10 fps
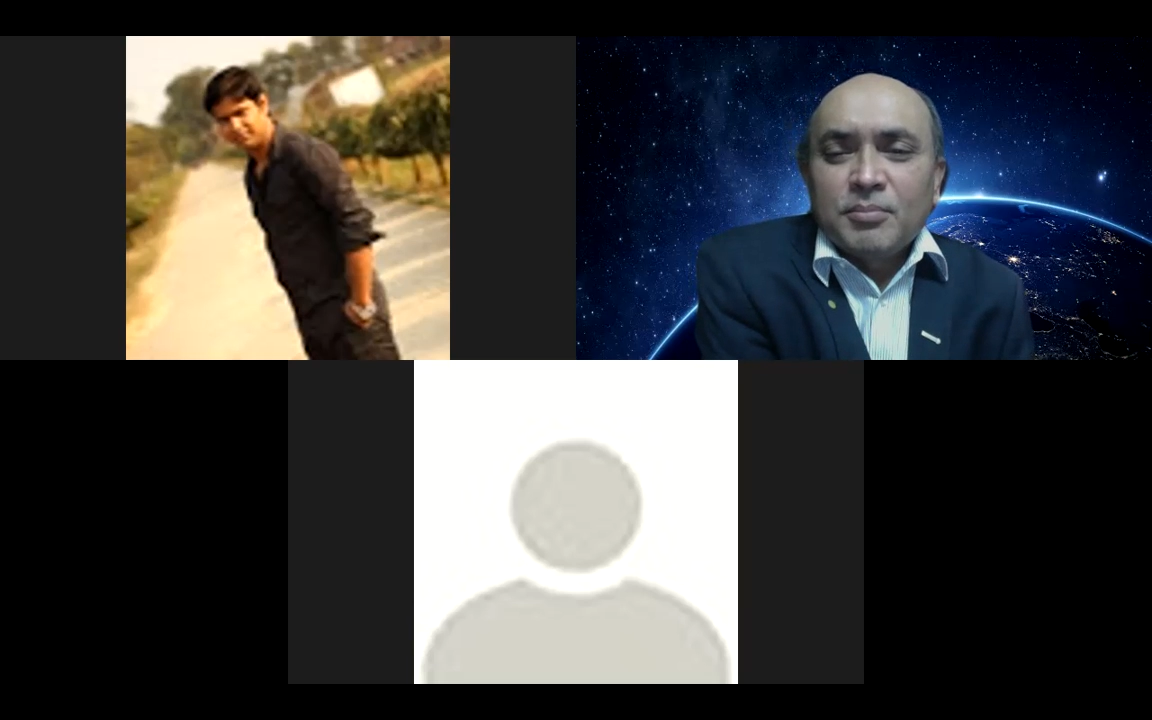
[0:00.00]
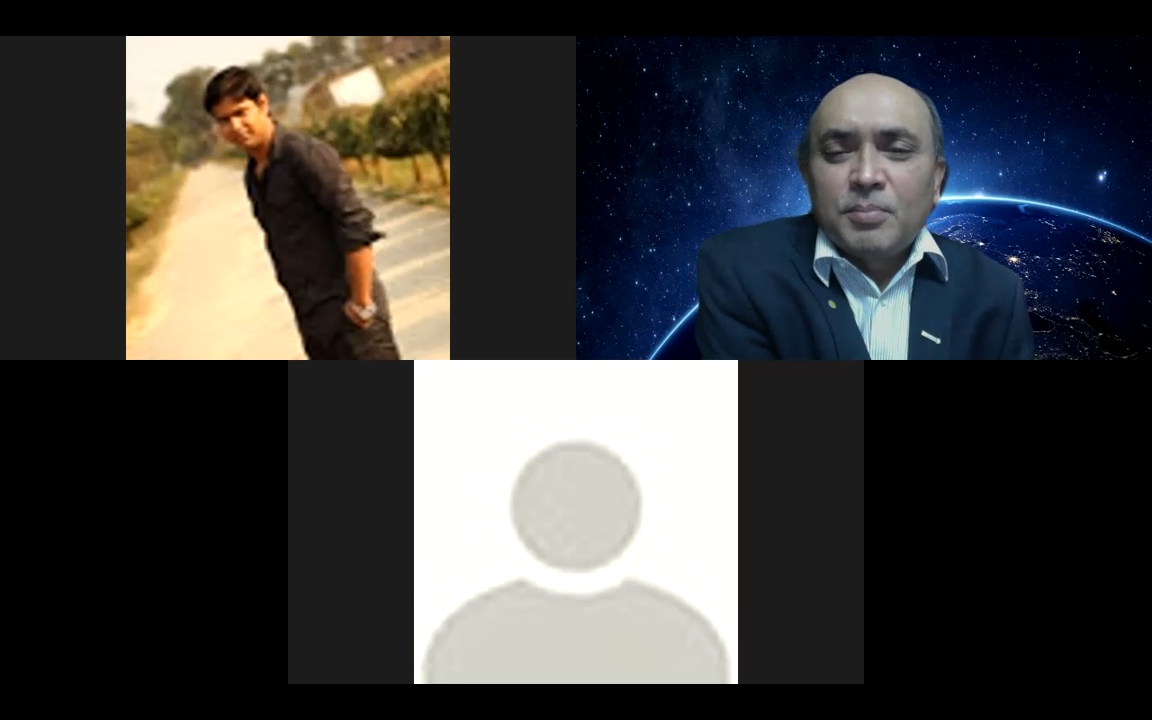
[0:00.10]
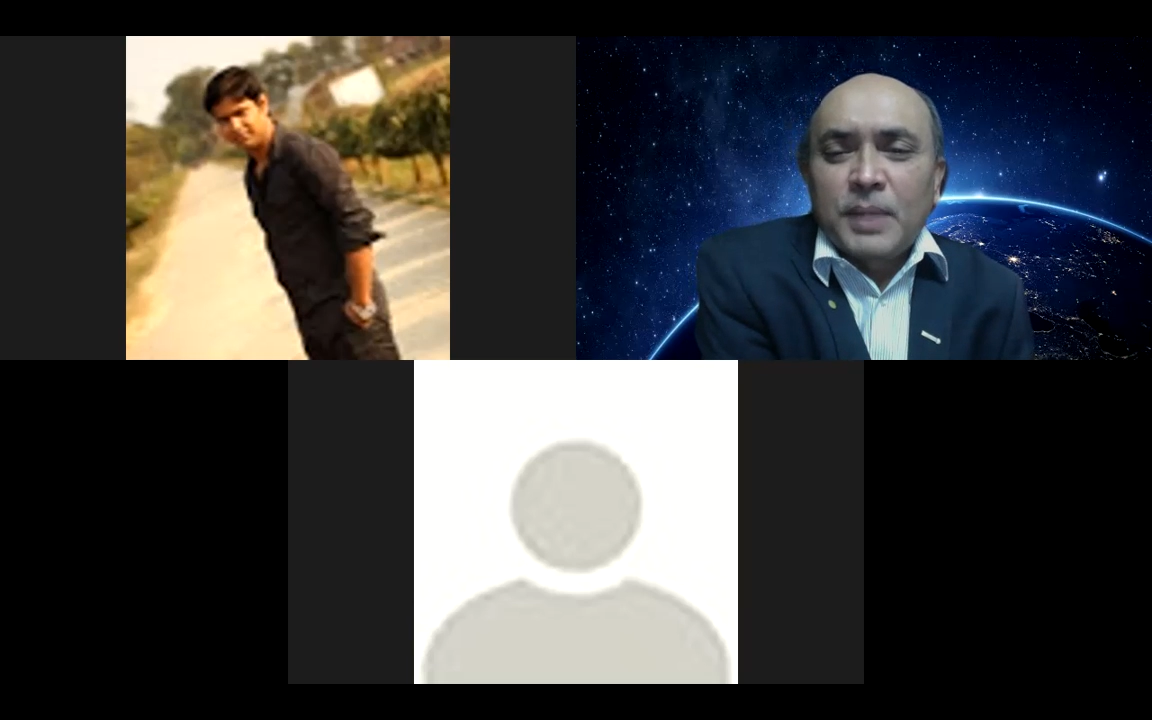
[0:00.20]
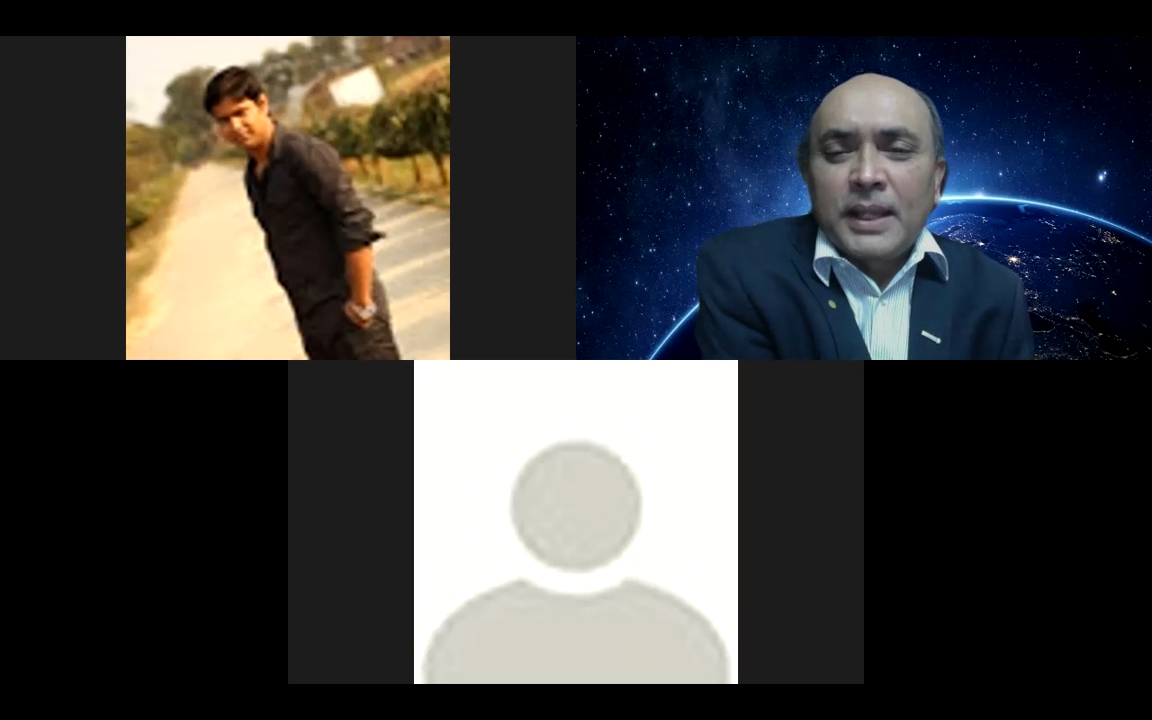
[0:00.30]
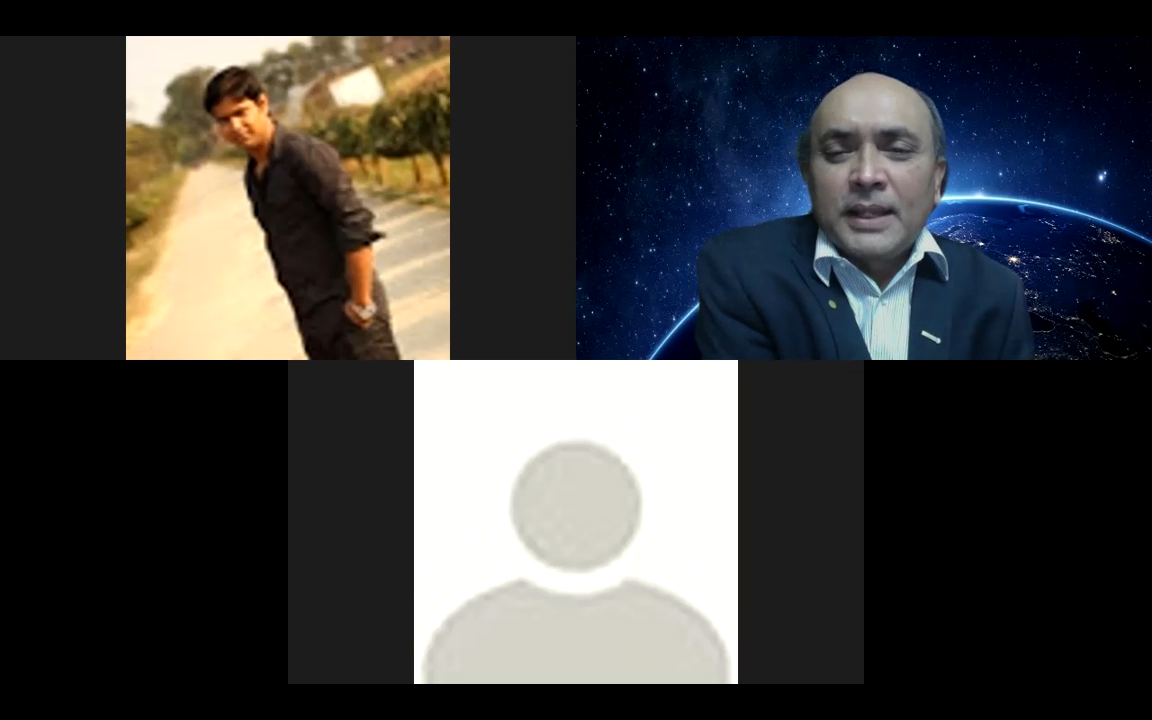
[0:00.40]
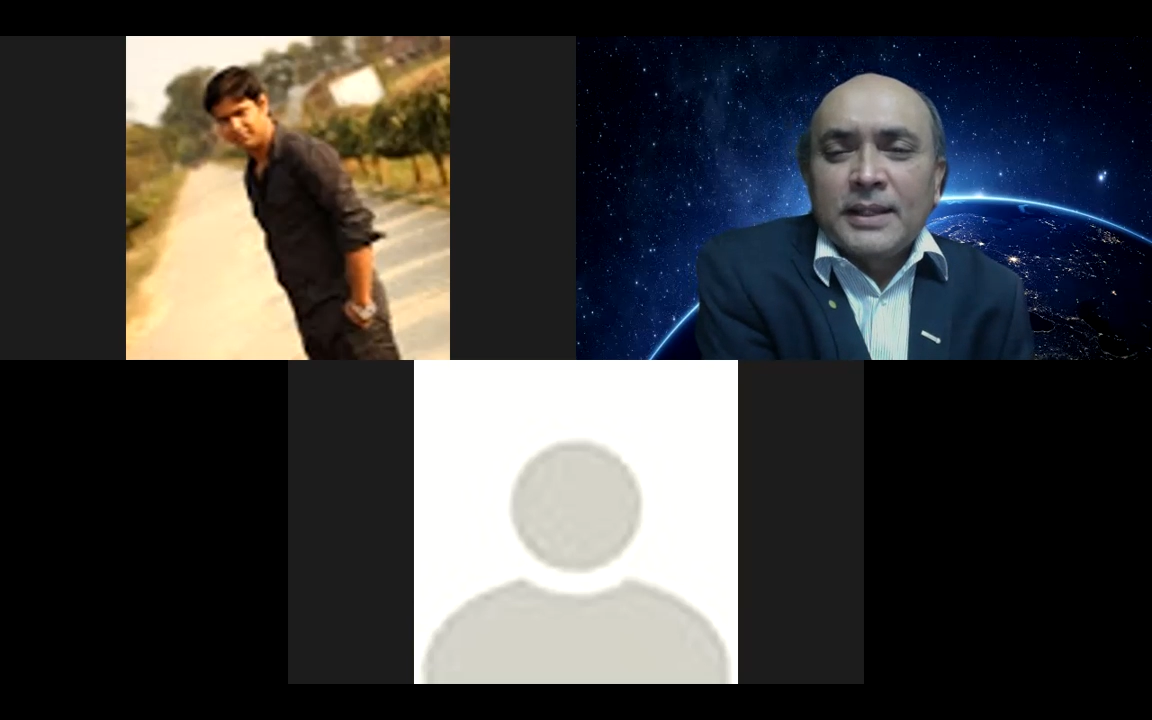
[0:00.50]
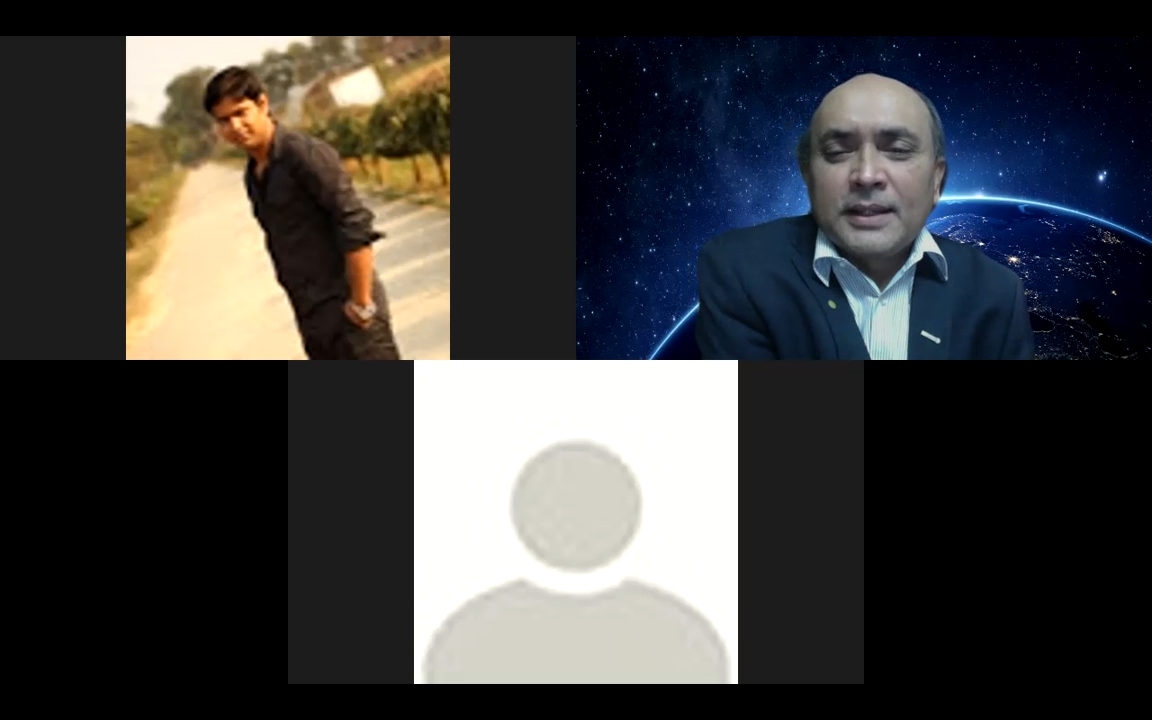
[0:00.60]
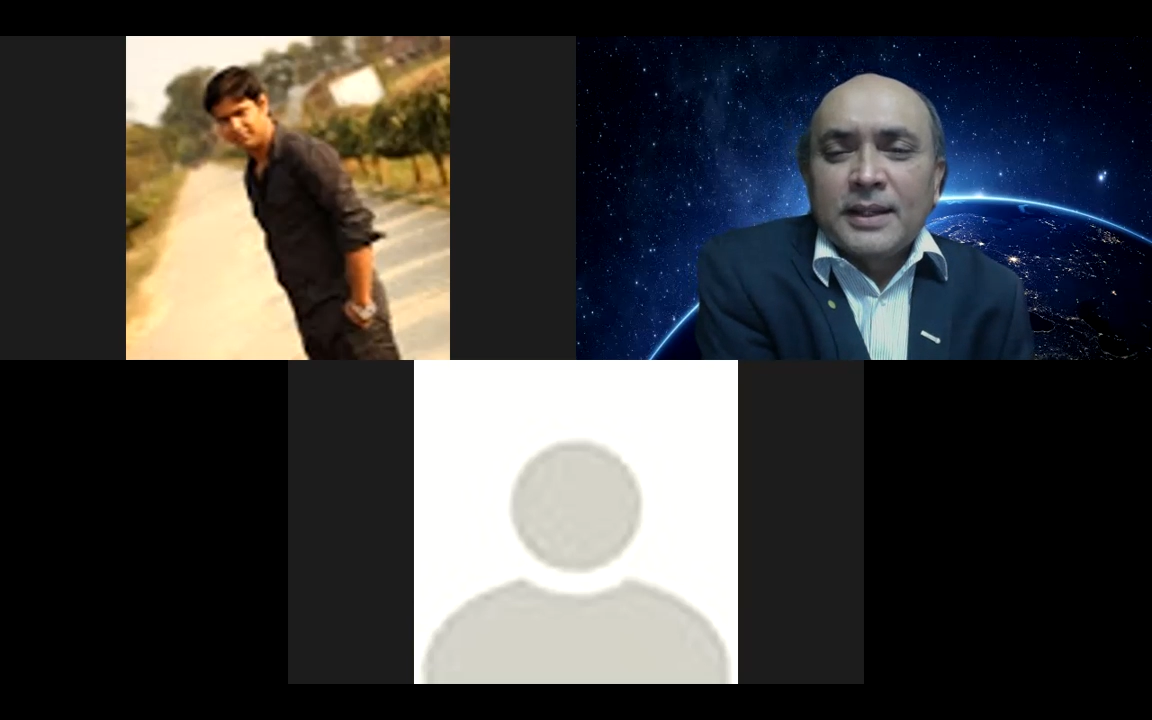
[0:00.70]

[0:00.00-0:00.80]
playing